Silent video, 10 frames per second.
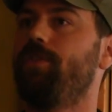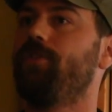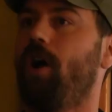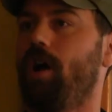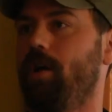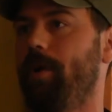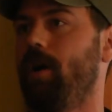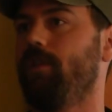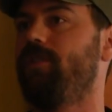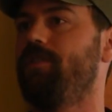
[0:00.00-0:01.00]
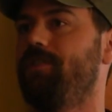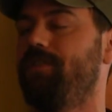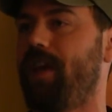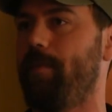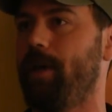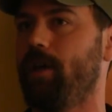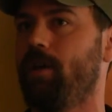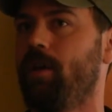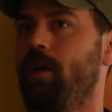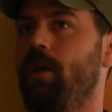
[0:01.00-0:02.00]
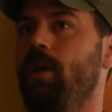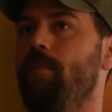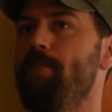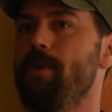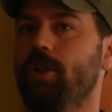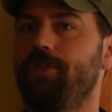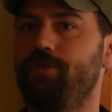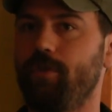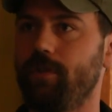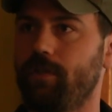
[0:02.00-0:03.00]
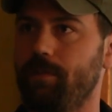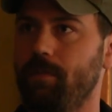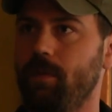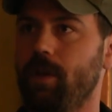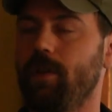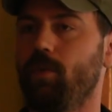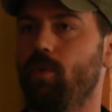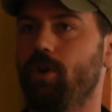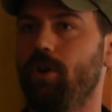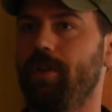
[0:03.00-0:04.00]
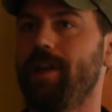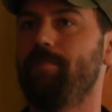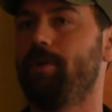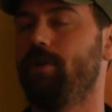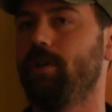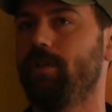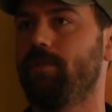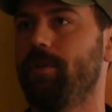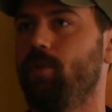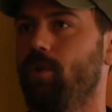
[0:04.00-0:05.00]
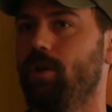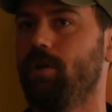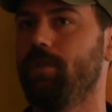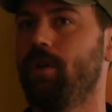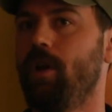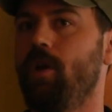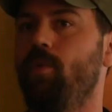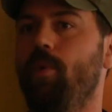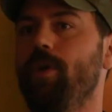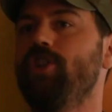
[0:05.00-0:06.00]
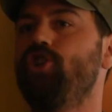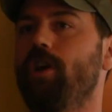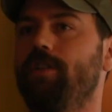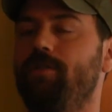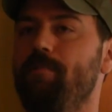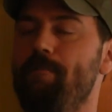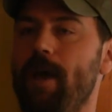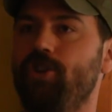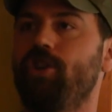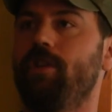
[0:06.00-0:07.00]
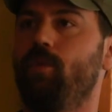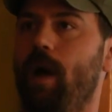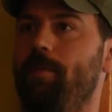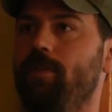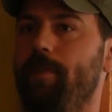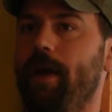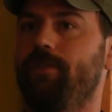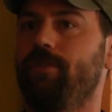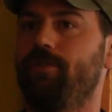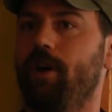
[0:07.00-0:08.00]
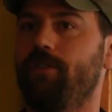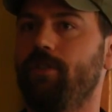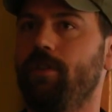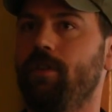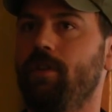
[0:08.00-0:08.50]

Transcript: to talk about systemic militarism in the world and imperialism in the world when we just mention the weapons of mass destruction.